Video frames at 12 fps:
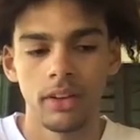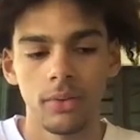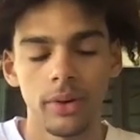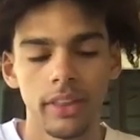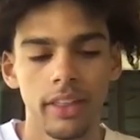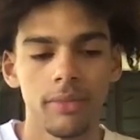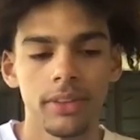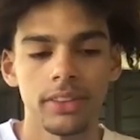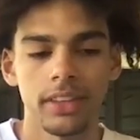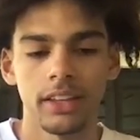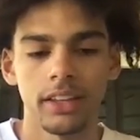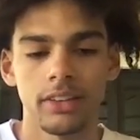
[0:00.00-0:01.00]
With
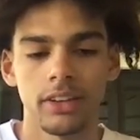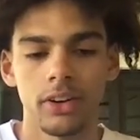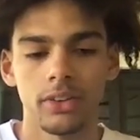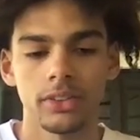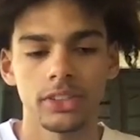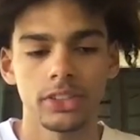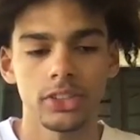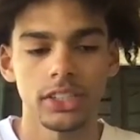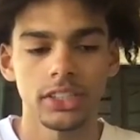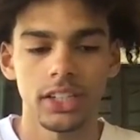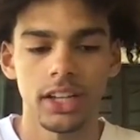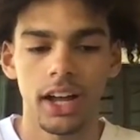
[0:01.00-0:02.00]
everything, just
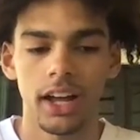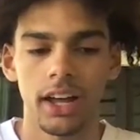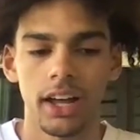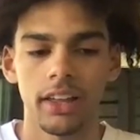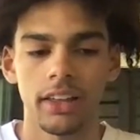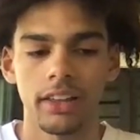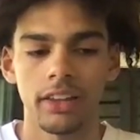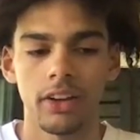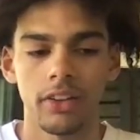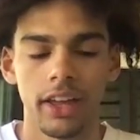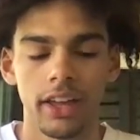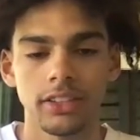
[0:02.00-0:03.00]
trusting God,
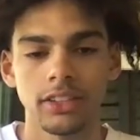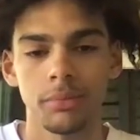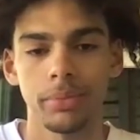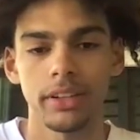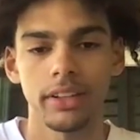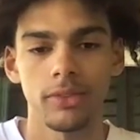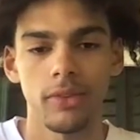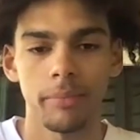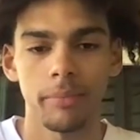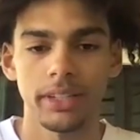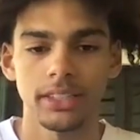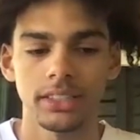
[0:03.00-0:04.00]
that he's going to put the
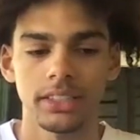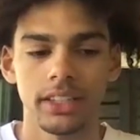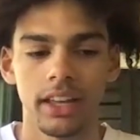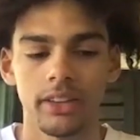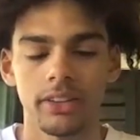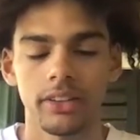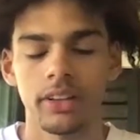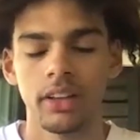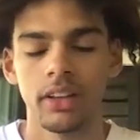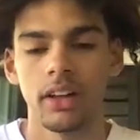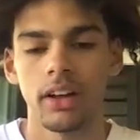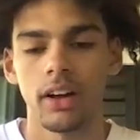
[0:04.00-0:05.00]
right pieces together,
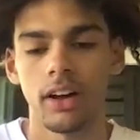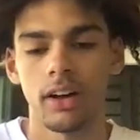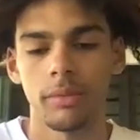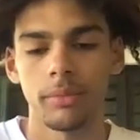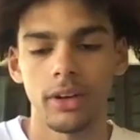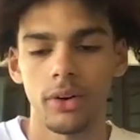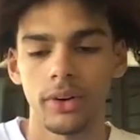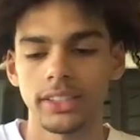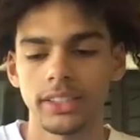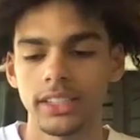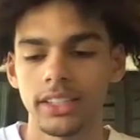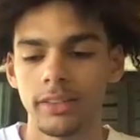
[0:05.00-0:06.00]
in a
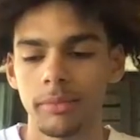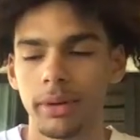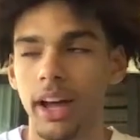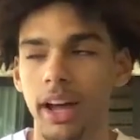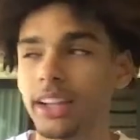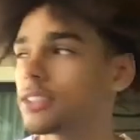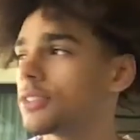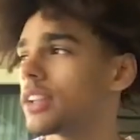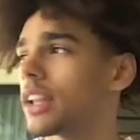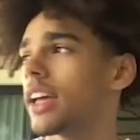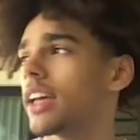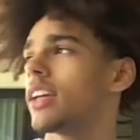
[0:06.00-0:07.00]
team. But I just feel
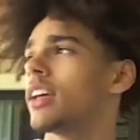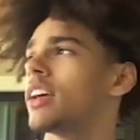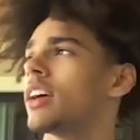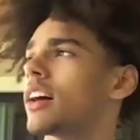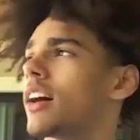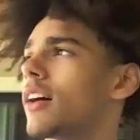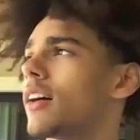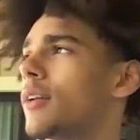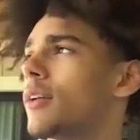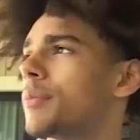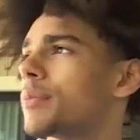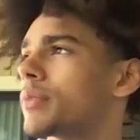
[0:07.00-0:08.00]
like
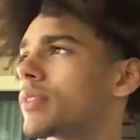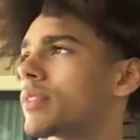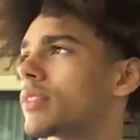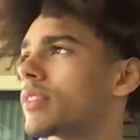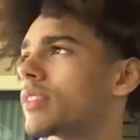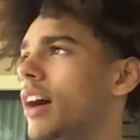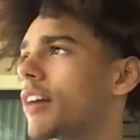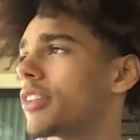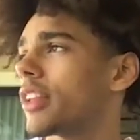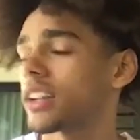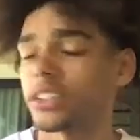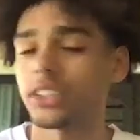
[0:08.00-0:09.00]

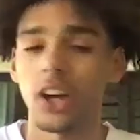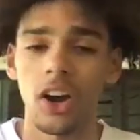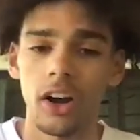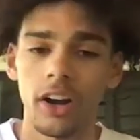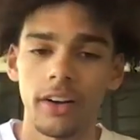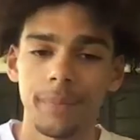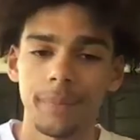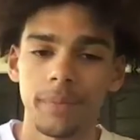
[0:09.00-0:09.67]
it's hard.